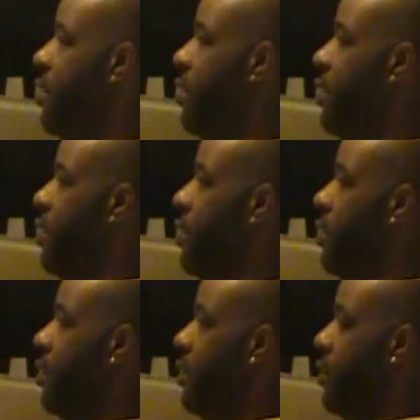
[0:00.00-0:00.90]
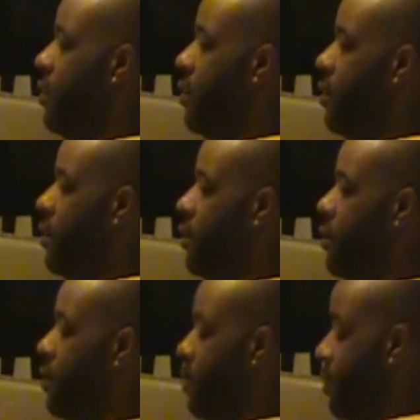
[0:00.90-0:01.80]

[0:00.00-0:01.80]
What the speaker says: Nothing is said.